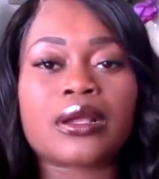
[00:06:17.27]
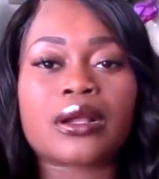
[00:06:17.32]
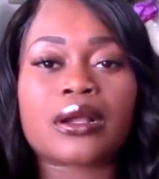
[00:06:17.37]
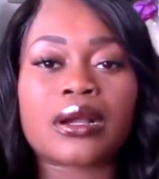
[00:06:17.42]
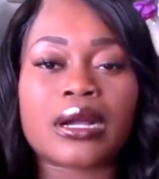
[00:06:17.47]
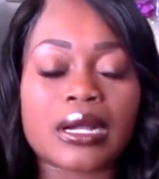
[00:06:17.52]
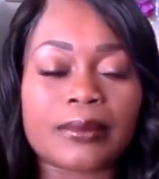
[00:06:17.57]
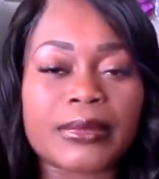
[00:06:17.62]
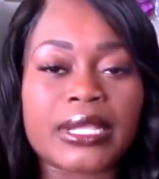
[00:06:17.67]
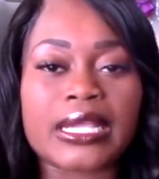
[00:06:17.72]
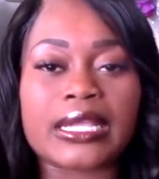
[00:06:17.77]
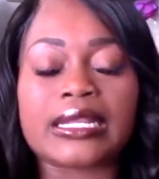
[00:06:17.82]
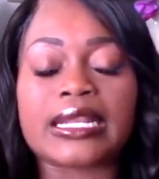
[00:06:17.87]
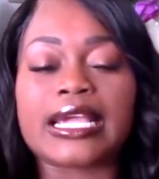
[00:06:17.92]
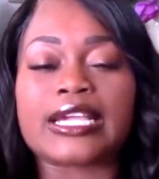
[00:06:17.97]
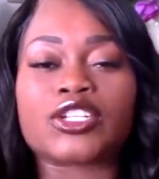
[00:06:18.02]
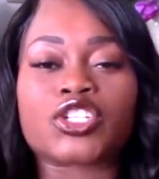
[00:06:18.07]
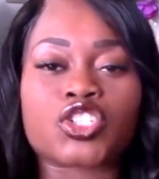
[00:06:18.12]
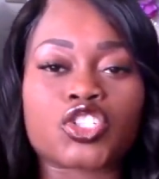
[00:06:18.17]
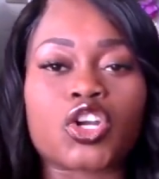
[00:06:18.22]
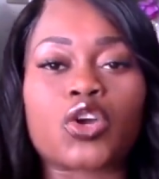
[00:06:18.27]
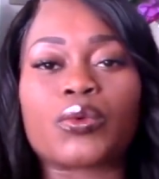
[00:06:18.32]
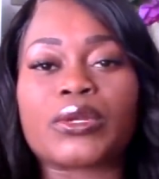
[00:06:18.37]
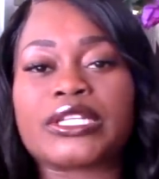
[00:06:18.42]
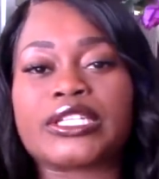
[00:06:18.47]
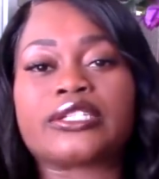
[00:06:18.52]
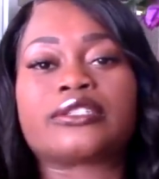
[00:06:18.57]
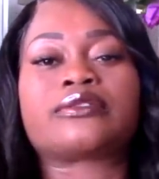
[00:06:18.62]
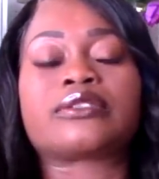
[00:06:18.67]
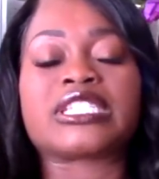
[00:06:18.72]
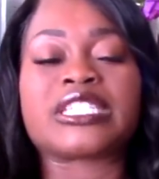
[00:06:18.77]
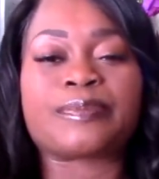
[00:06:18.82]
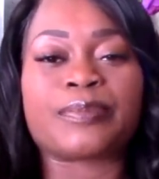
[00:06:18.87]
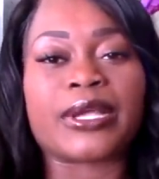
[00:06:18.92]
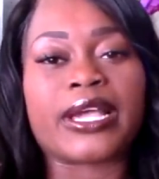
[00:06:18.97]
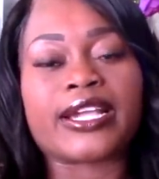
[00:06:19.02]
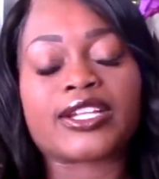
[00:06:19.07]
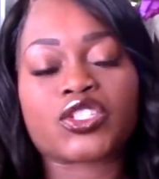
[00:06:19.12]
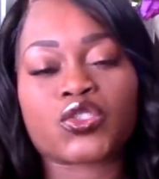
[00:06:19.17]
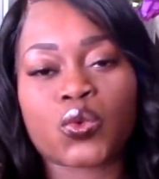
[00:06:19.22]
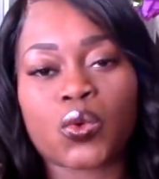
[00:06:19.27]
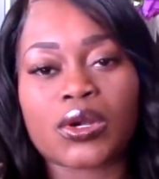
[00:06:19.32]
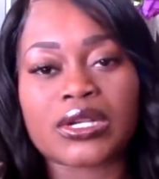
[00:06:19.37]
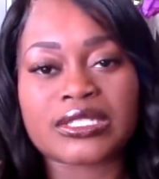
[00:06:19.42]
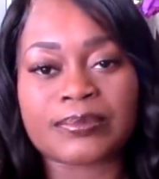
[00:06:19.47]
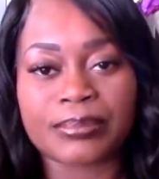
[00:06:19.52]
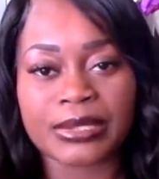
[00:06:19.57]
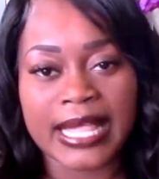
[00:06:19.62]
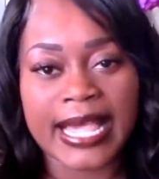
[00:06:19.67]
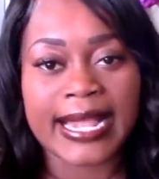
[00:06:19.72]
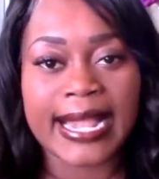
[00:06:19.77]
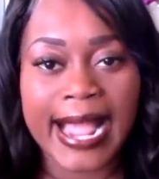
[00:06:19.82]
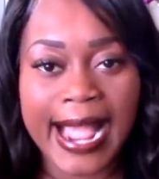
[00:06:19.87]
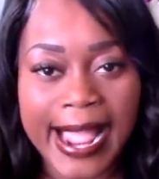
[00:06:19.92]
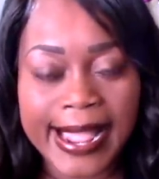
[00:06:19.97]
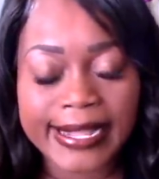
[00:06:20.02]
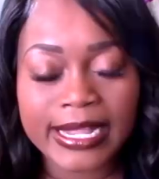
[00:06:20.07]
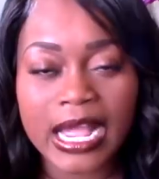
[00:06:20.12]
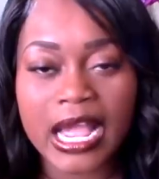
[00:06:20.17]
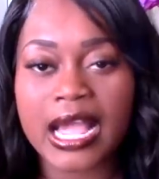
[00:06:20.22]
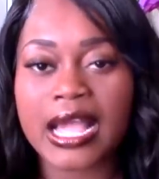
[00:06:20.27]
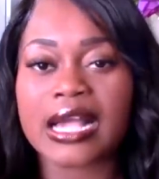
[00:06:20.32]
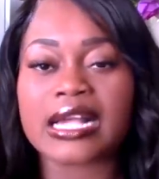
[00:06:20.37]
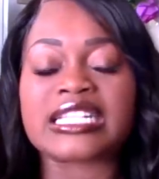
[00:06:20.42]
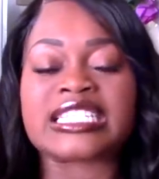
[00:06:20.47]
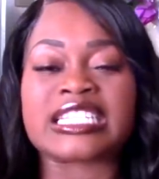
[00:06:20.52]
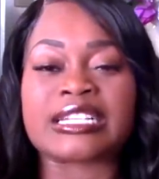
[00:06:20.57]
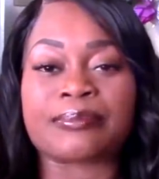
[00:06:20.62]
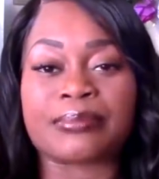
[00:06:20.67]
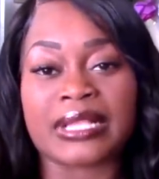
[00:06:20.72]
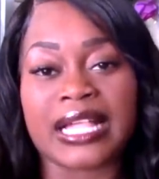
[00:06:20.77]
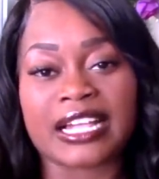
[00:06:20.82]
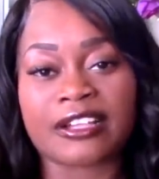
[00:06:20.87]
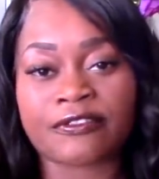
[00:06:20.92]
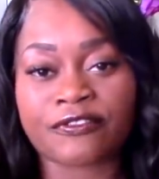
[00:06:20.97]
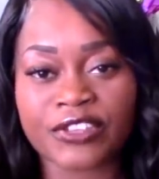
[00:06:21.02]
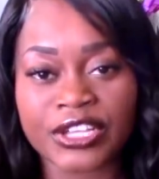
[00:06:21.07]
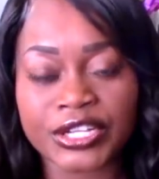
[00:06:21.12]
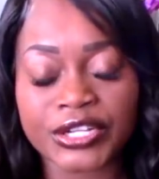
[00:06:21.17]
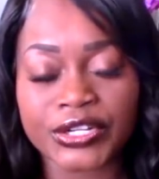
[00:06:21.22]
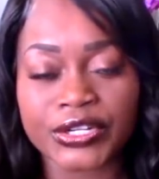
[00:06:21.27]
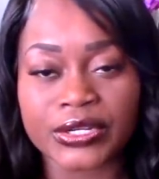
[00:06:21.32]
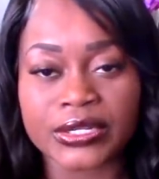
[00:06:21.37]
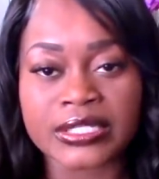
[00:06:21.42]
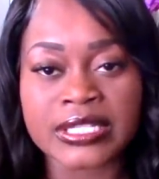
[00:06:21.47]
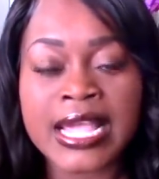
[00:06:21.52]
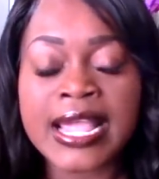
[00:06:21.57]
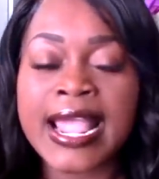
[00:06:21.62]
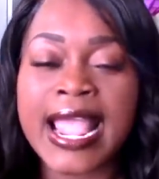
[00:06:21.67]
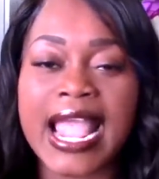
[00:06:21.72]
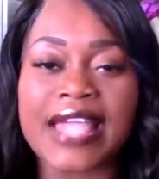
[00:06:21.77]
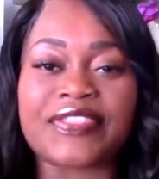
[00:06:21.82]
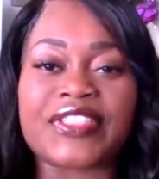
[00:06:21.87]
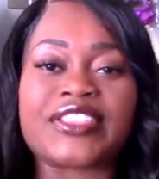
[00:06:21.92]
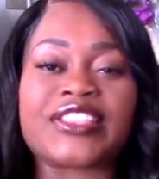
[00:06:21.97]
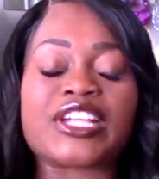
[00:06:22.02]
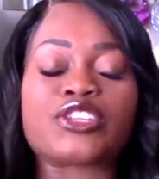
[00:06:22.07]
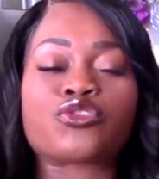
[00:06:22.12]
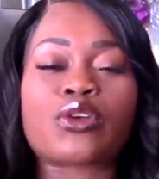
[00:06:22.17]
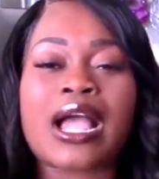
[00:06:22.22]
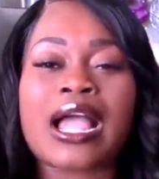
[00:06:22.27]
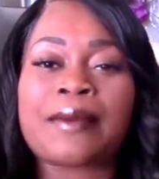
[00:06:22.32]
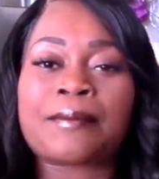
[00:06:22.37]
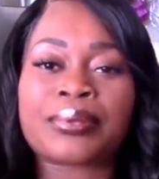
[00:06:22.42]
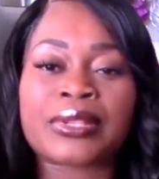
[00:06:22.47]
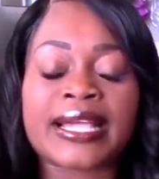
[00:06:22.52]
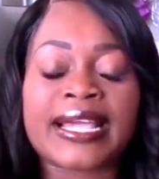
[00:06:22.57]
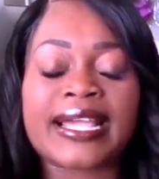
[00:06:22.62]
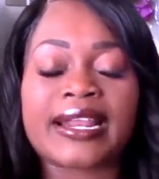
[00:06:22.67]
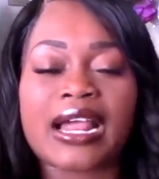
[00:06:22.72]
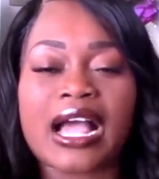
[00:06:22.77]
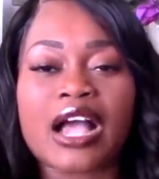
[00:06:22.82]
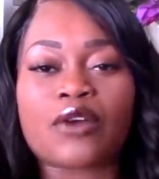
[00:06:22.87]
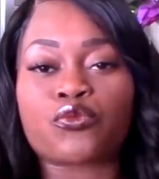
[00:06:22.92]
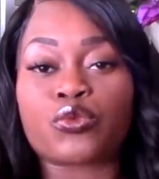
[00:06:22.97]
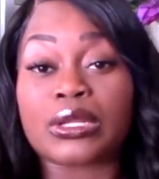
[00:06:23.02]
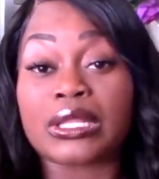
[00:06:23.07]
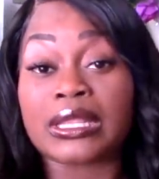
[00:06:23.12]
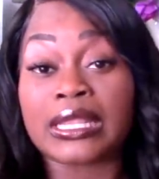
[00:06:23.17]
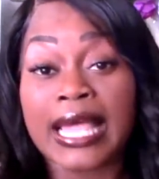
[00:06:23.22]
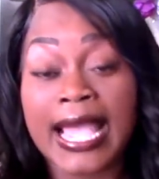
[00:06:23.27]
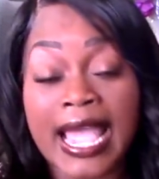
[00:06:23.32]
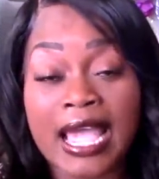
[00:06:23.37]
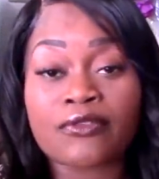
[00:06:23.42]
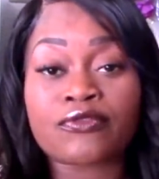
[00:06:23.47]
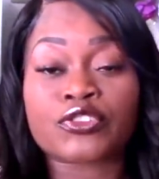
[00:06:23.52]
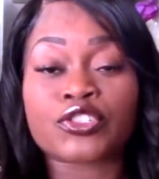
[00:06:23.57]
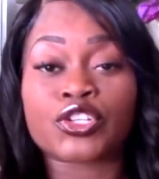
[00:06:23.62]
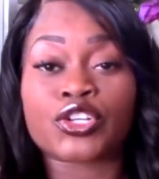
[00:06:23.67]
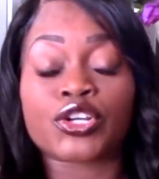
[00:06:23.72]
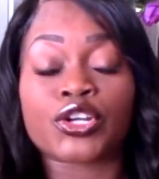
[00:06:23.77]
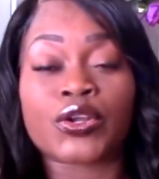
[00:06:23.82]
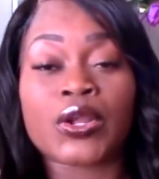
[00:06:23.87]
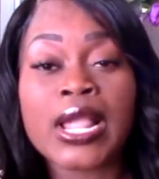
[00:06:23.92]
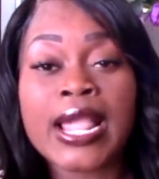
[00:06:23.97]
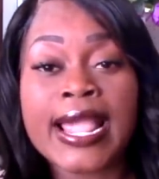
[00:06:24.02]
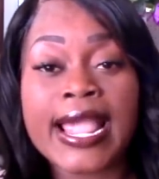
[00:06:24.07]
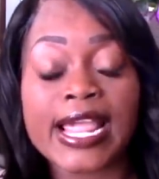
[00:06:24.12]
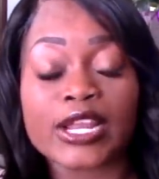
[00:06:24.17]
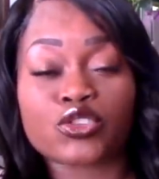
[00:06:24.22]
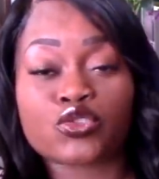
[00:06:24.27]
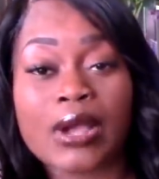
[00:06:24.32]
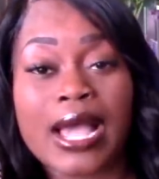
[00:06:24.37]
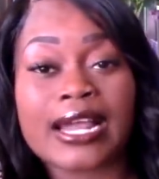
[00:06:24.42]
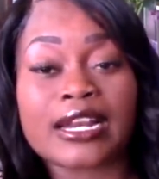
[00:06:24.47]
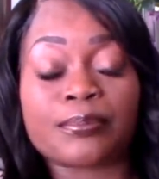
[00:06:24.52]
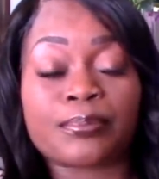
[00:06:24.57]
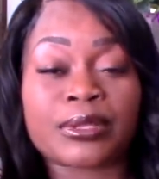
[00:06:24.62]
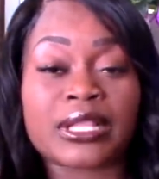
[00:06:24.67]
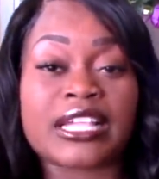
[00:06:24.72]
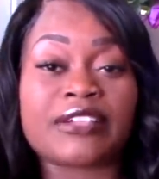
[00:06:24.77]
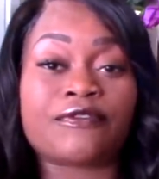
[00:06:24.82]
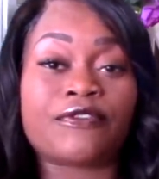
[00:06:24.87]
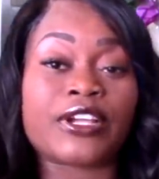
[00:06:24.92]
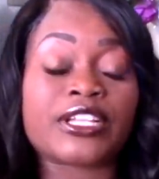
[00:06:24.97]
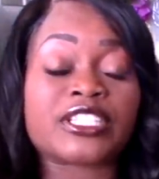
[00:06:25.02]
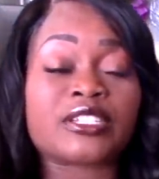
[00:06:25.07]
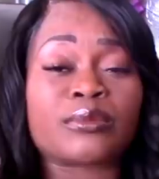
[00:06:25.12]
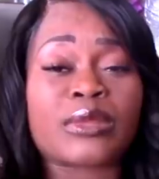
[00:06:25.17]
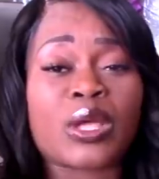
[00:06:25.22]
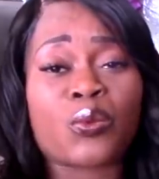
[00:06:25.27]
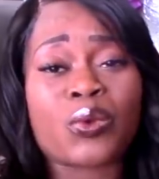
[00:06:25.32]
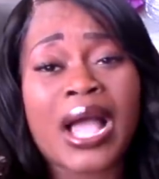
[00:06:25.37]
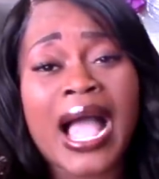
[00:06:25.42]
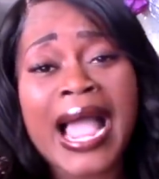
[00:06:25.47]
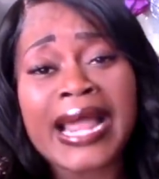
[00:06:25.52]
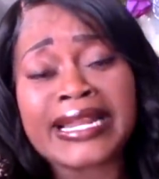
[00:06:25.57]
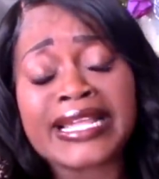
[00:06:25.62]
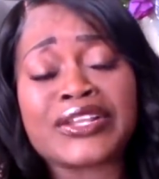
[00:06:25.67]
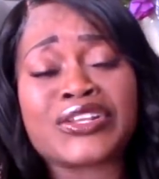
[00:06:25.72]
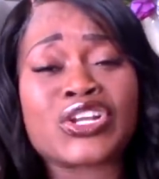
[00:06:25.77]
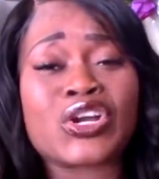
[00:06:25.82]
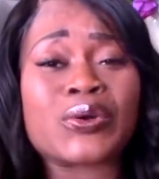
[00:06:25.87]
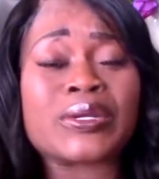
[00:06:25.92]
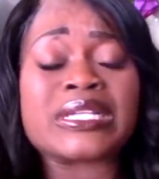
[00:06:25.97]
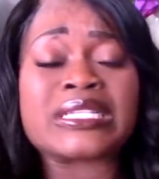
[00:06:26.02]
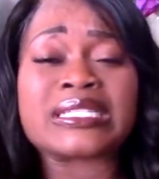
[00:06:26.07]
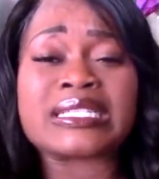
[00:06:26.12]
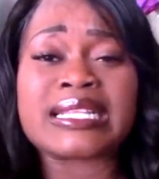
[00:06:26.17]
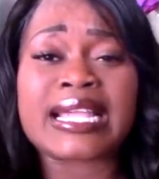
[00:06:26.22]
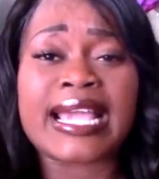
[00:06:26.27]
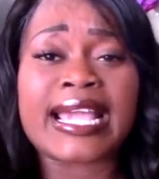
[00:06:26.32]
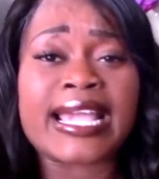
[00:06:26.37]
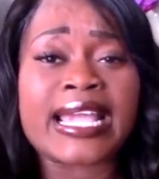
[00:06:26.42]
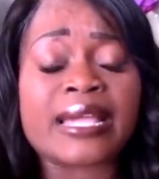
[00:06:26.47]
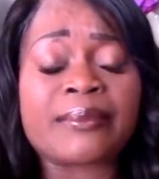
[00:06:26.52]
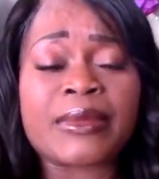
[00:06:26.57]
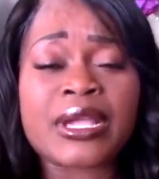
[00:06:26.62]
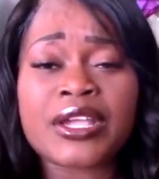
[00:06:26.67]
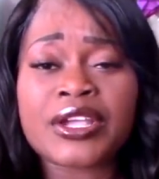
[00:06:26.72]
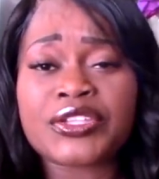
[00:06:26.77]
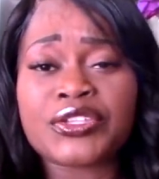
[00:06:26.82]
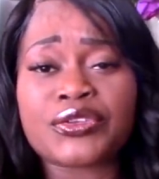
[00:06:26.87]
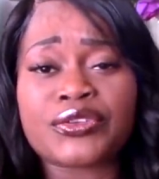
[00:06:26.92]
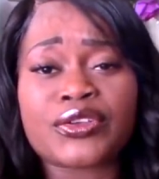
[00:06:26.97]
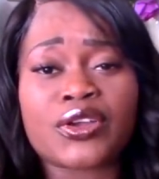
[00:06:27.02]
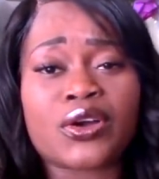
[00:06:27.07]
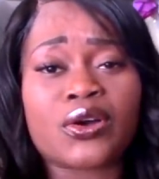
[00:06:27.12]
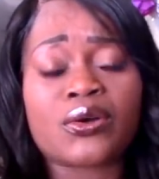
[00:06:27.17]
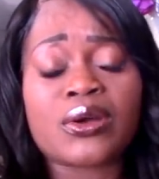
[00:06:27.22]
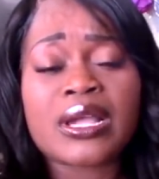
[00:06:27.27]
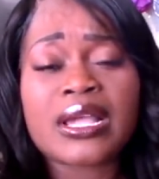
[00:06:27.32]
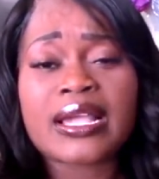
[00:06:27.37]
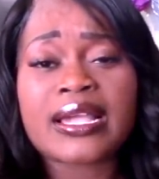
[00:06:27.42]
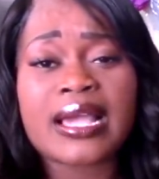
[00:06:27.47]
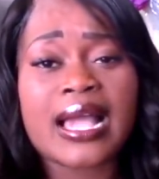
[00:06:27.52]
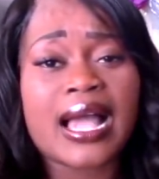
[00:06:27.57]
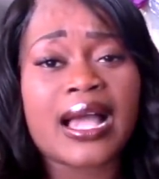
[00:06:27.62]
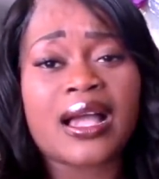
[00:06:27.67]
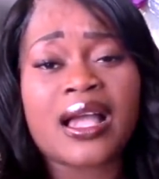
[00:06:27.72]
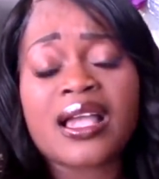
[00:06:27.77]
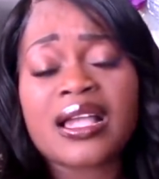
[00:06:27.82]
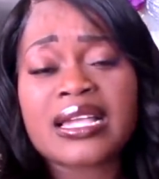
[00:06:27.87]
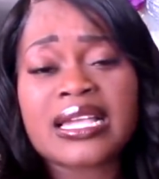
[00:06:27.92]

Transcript: coming and showing disrespect towards black icons and black figures and then they try and play it off with laughter and try to play victim like well i didn't know his name you know uh,